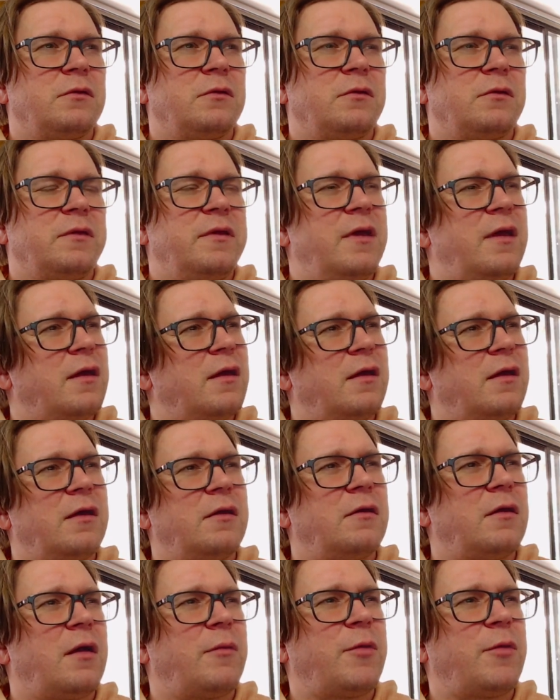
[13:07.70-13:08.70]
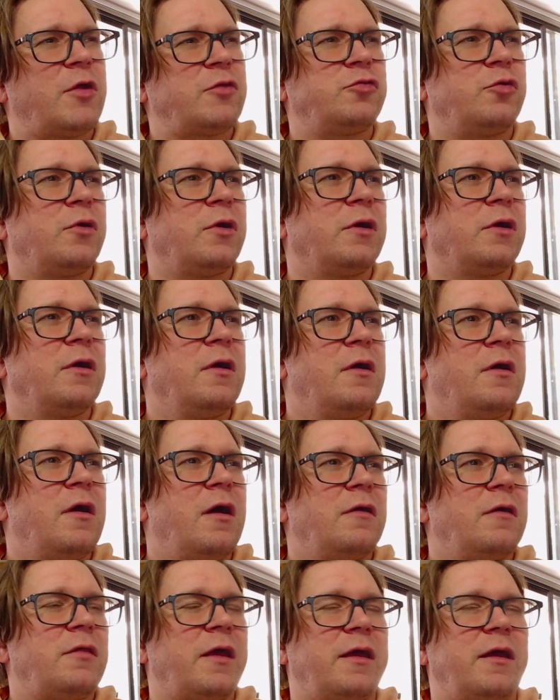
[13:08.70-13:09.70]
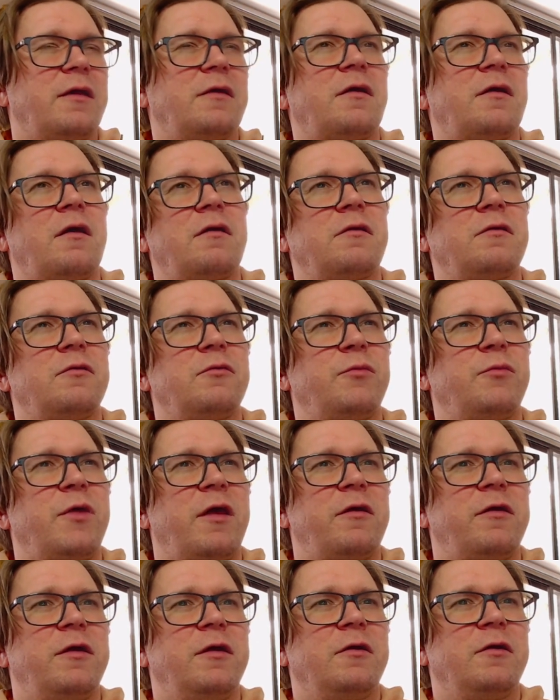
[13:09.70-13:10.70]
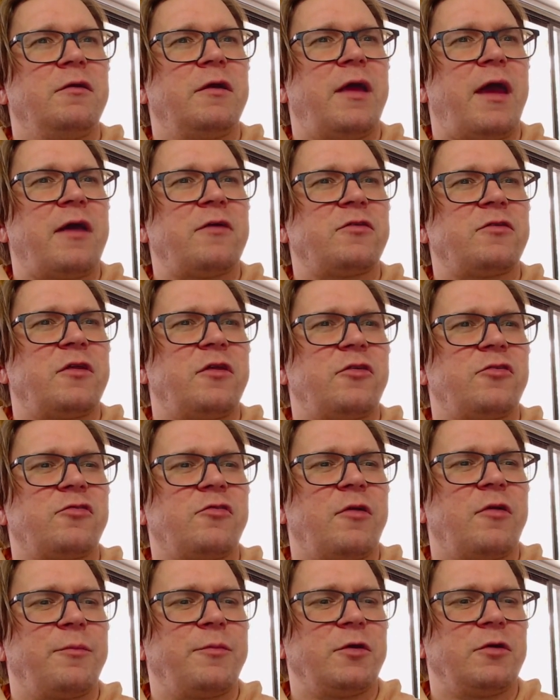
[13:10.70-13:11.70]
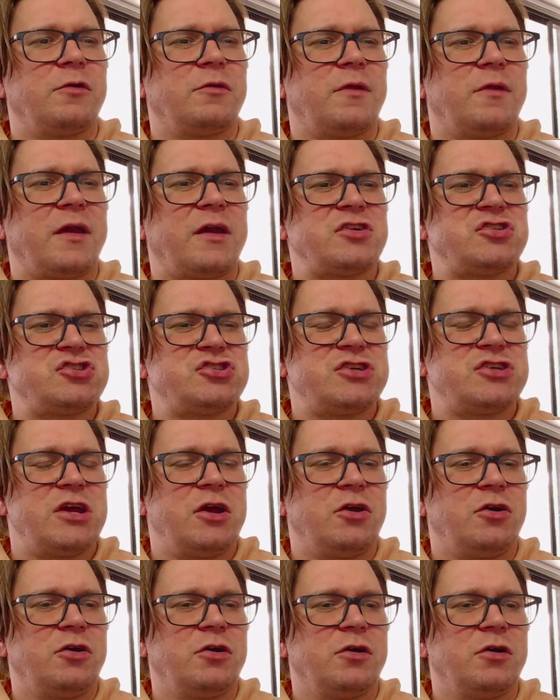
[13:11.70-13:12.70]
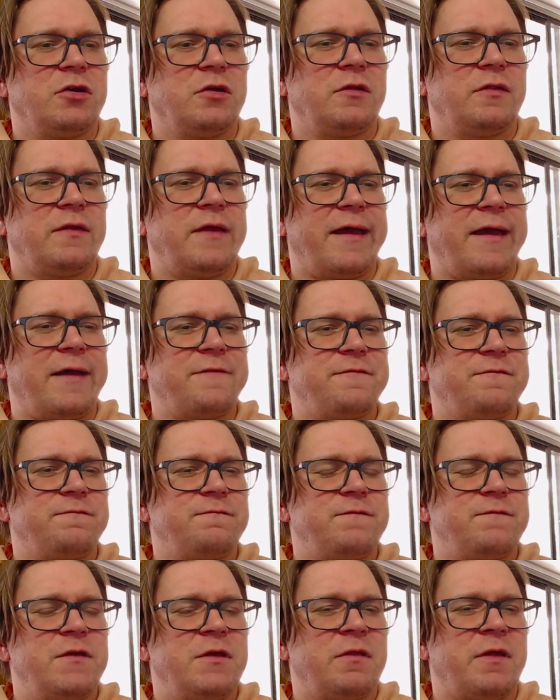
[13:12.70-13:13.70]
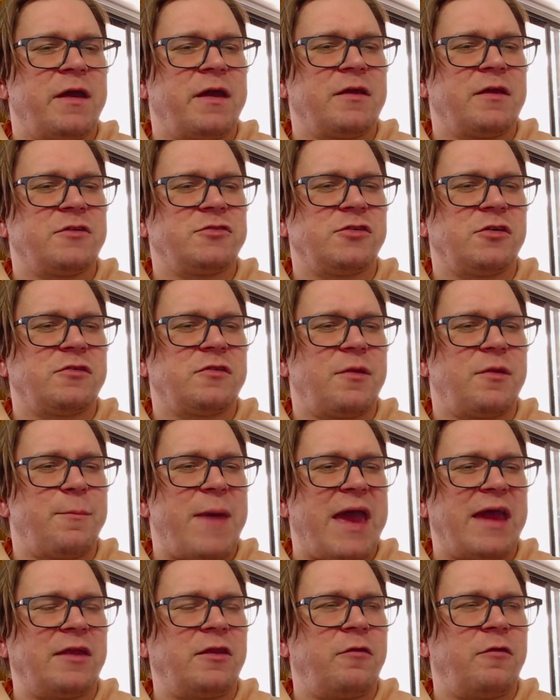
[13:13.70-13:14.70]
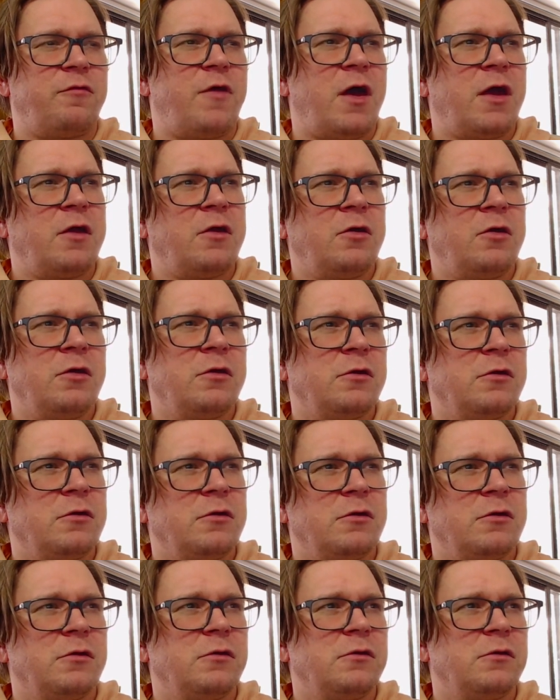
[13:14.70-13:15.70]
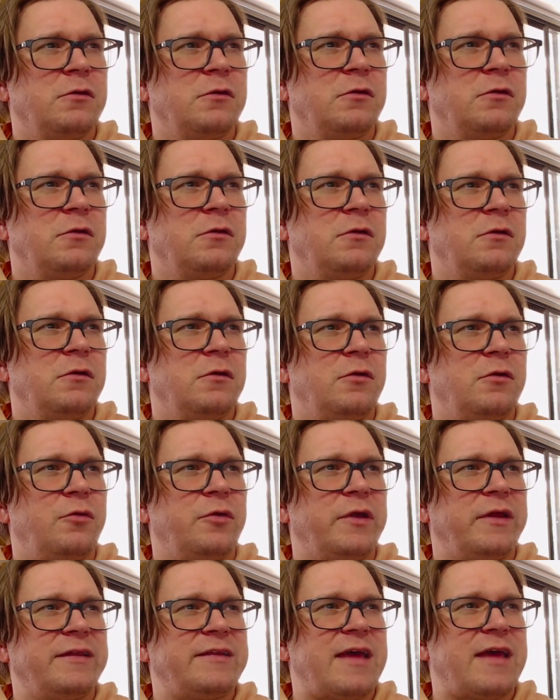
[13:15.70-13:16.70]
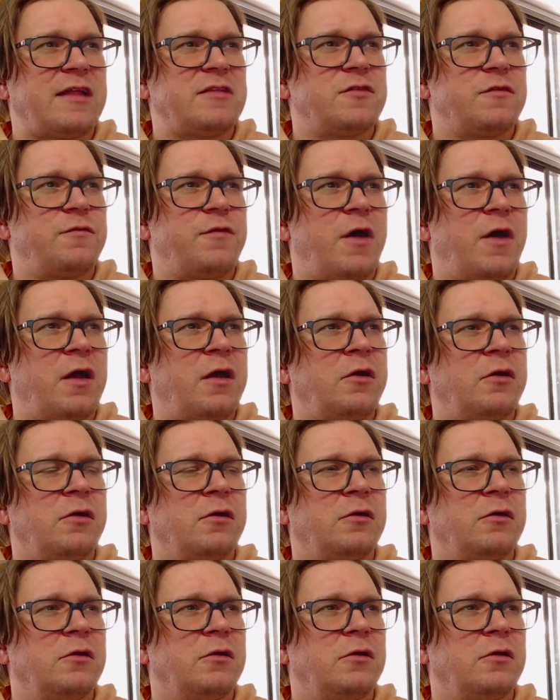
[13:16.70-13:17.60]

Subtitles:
Yeah, I'm not sure. Like, when I hear it as a descriptor, like a sheer, like I feel like it's just a magnifier or an intensifier.